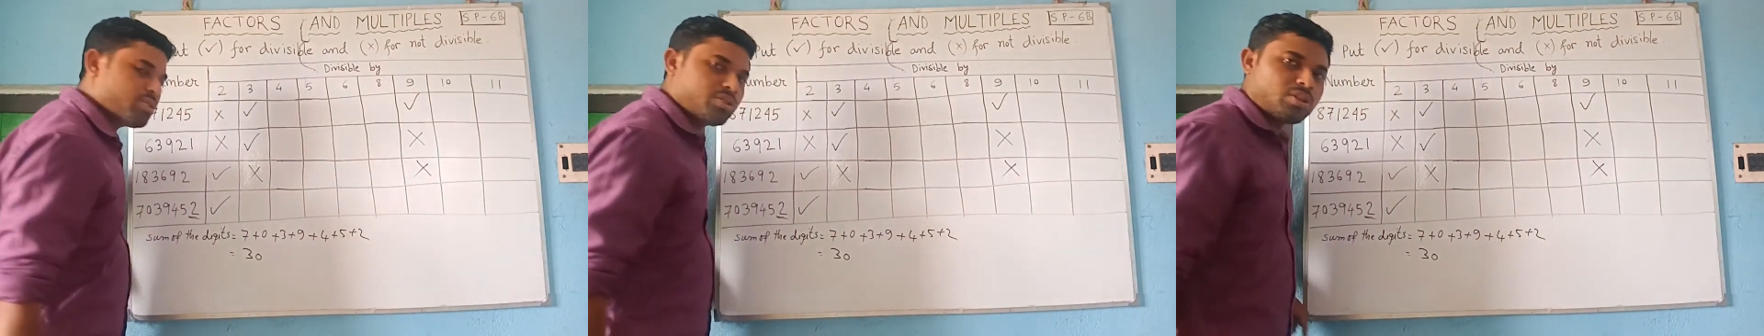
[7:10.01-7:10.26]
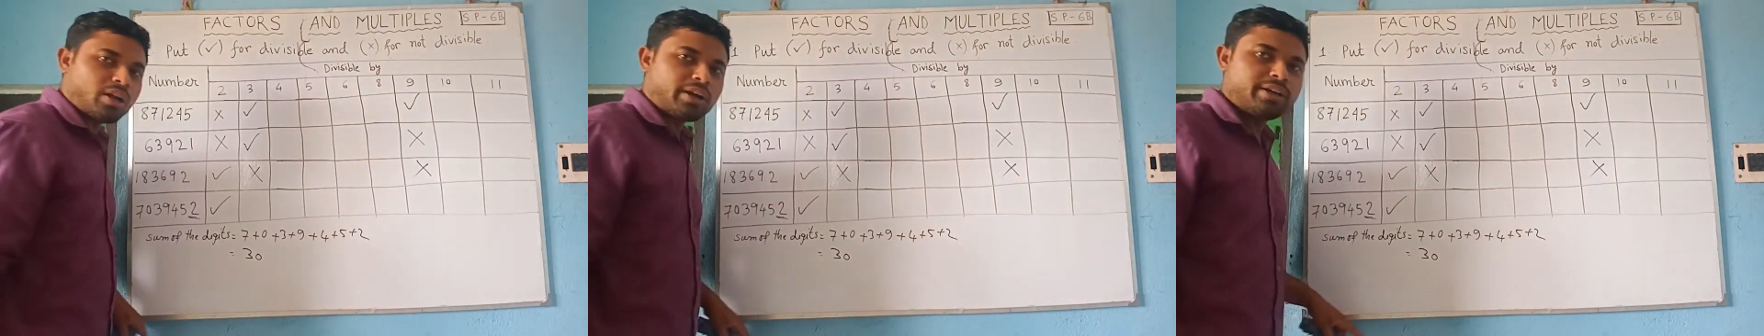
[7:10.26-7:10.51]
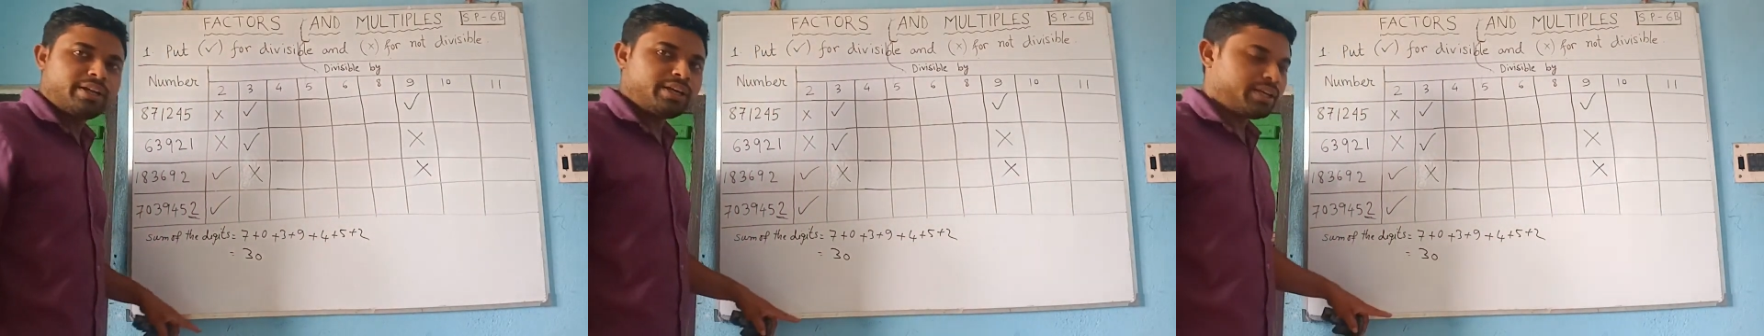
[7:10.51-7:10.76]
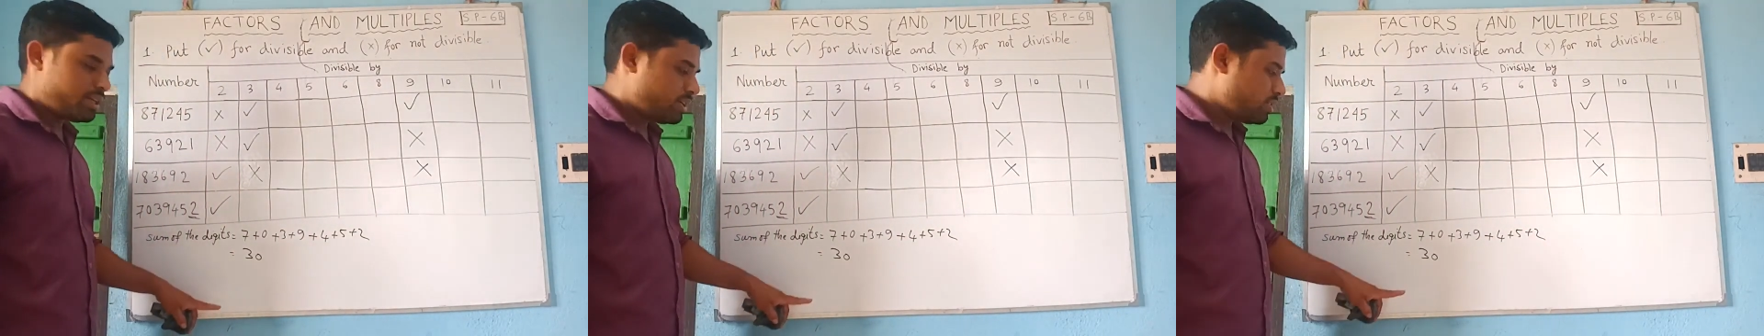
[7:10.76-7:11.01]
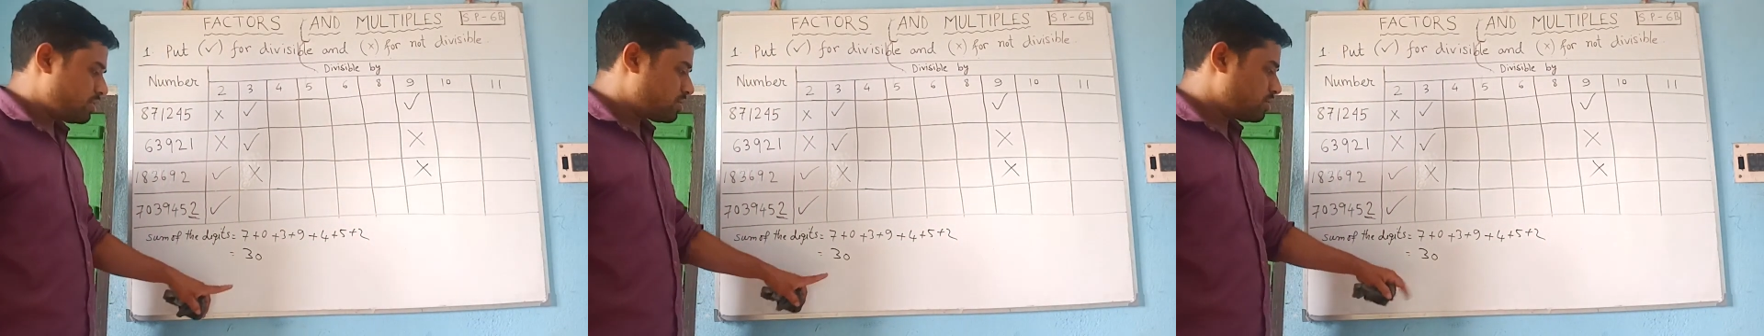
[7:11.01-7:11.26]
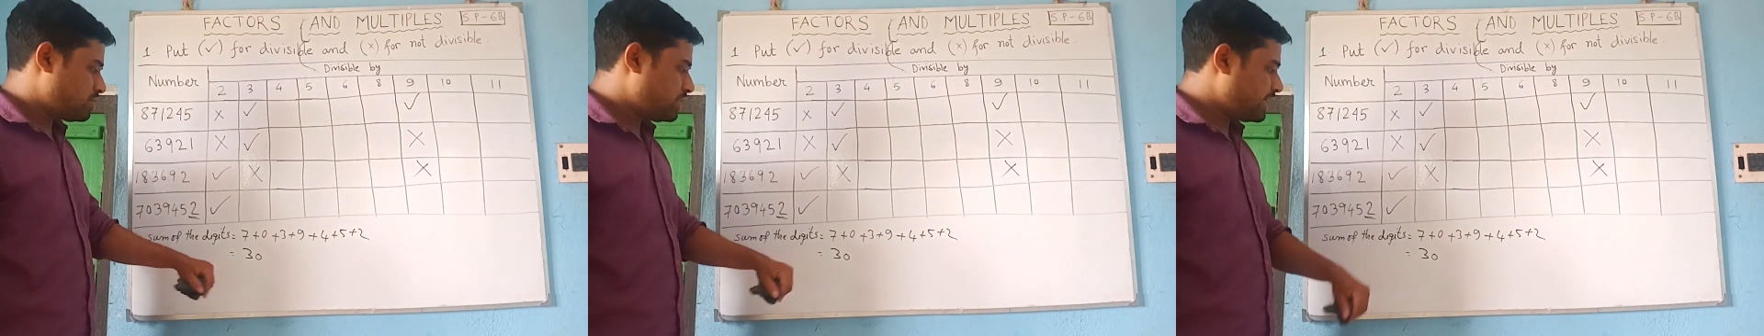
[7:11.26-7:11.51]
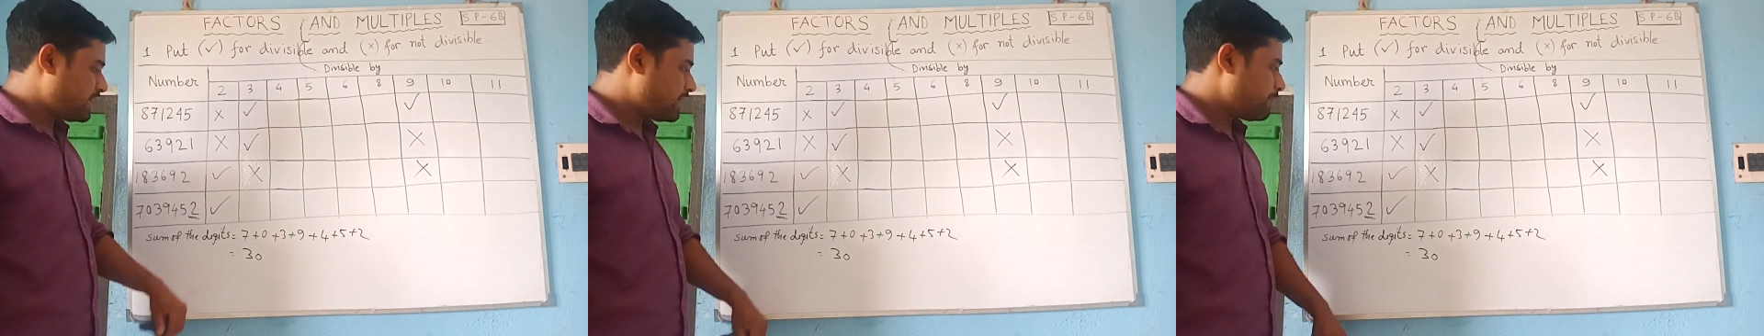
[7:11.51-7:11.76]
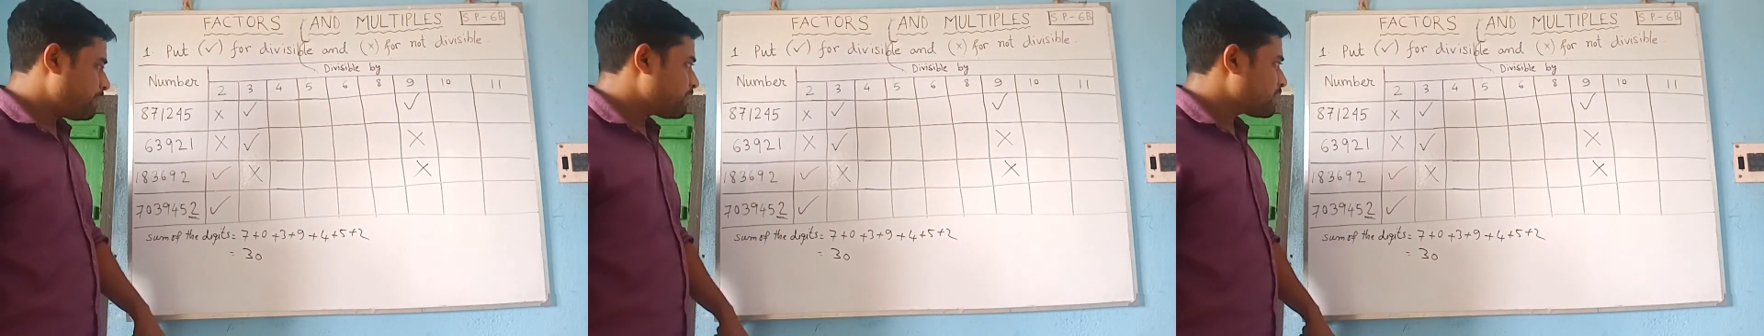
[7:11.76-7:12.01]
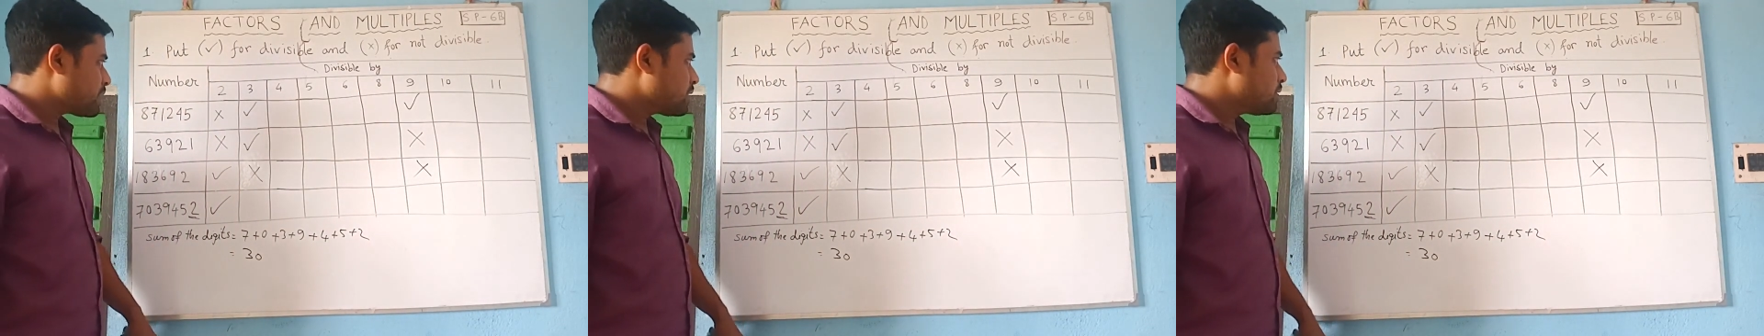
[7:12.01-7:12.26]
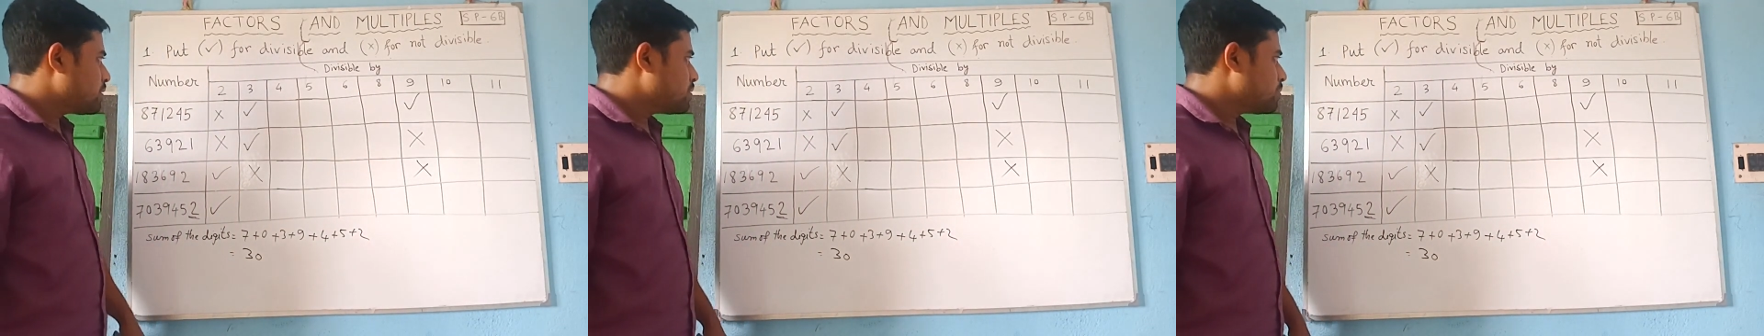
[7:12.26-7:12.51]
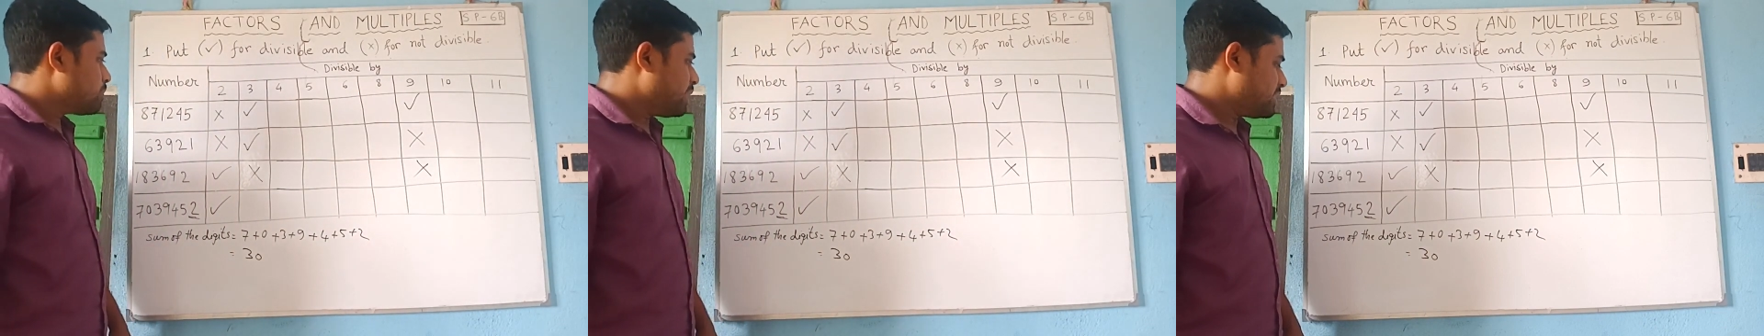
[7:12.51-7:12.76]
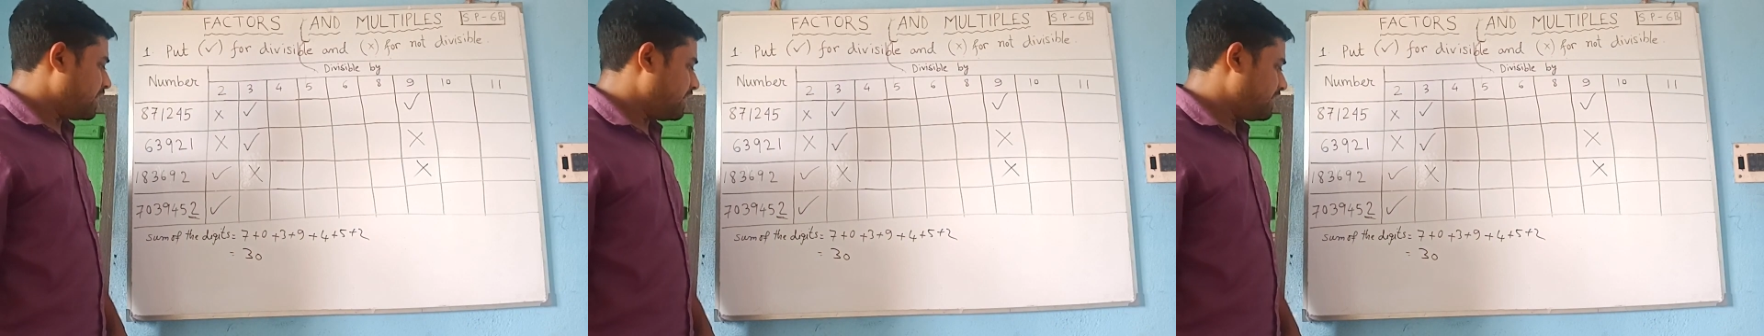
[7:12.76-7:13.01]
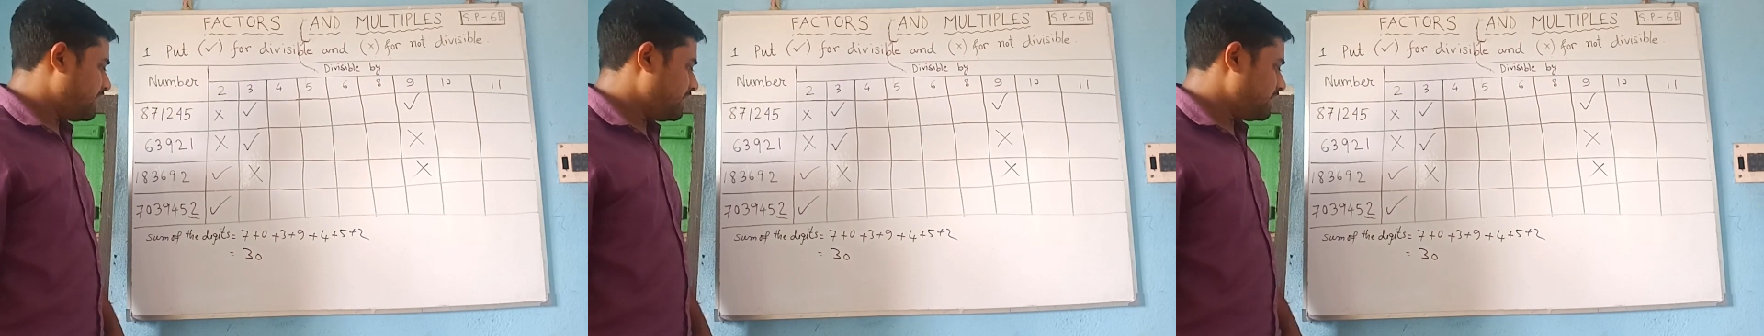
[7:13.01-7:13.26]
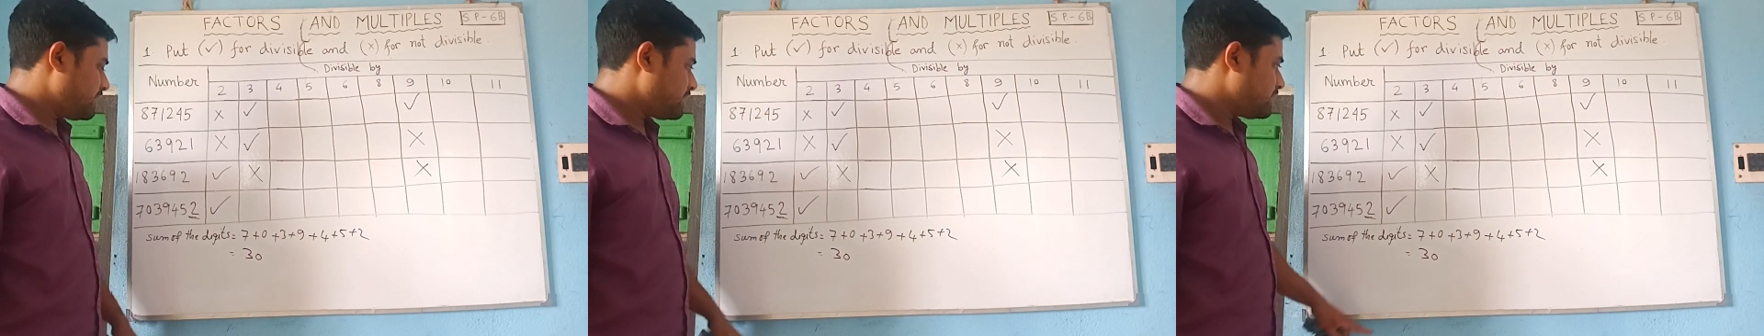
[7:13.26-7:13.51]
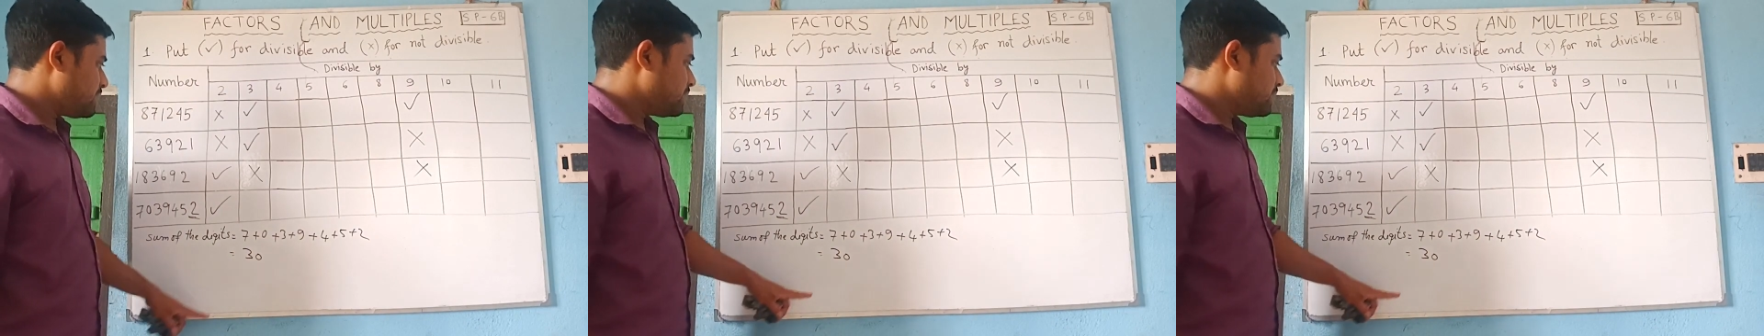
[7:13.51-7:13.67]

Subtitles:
30. So check by 30.